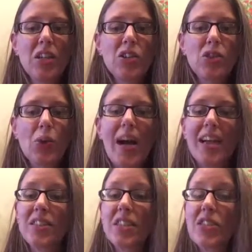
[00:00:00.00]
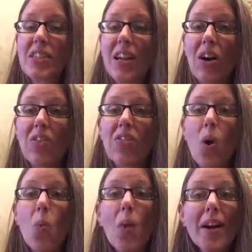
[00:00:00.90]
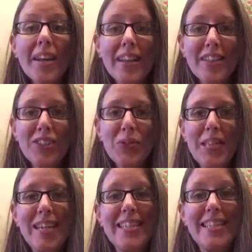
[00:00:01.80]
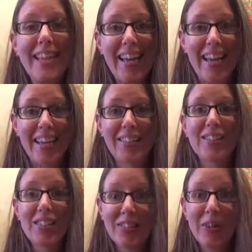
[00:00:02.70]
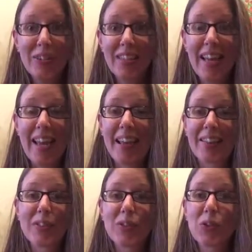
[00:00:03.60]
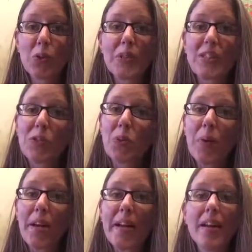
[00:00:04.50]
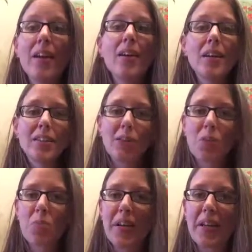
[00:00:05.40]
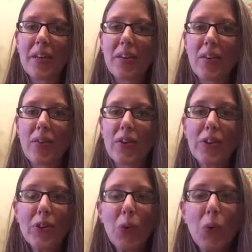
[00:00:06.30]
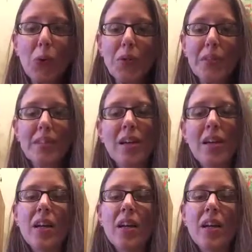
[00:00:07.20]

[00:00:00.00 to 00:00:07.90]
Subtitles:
So ask yourself, what can I do today? Start today. There's no reason to wait. Start planning out your goals.